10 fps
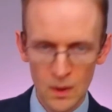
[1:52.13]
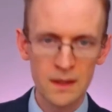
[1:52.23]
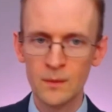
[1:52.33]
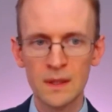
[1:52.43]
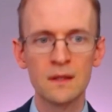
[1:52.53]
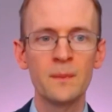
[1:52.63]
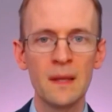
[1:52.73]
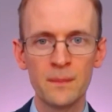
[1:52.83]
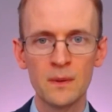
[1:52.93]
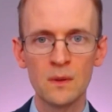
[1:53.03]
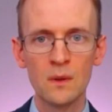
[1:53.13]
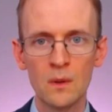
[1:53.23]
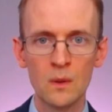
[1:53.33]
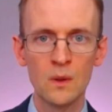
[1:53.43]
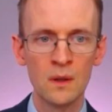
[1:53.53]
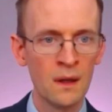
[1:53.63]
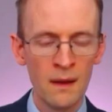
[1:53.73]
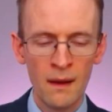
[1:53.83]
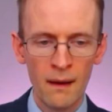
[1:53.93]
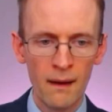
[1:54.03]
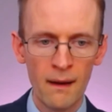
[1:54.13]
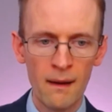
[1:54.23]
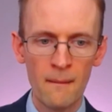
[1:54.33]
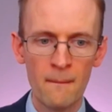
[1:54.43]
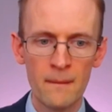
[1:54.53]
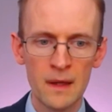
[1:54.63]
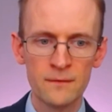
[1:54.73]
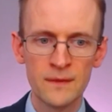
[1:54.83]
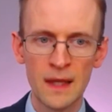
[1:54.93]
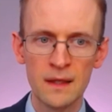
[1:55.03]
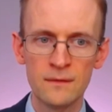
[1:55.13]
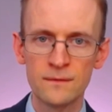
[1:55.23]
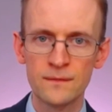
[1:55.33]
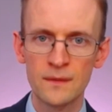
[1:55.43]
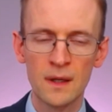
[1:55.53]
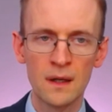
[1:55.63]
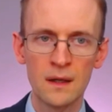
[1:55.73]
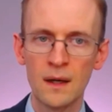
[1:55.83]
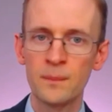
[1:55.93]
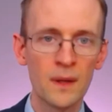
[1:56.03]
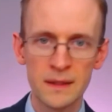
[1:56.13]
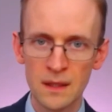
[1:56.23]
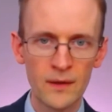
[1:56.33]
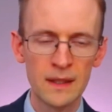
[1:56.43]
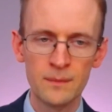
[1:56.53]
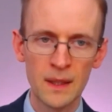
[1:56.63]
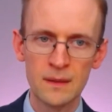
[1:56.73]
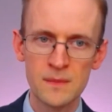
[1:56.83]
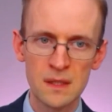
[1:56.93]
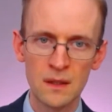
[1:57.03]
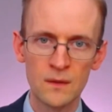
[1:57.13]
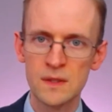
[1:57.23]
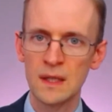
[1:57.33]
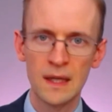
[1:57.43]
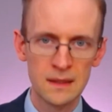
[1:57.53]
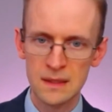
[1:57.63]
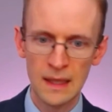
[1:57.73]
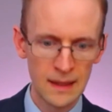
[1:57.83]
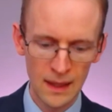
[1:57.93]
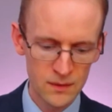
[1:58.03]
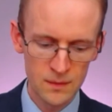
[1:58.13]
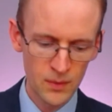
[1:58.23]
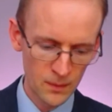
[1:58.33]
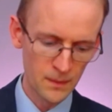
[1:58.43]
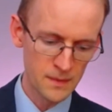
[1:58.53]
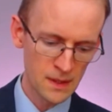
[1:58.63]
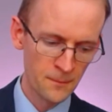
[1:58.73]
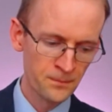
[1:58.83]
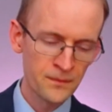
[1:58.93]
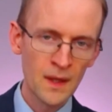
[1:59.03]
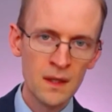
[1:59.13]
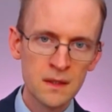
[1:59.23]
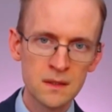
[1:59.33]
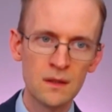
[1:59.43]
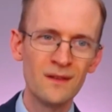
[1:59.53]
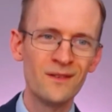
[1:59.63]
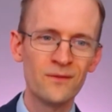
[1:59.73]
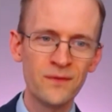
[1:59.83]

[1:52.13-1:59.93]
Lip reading: working with other people, or if they've applied directly by themselves and encountered problems. So the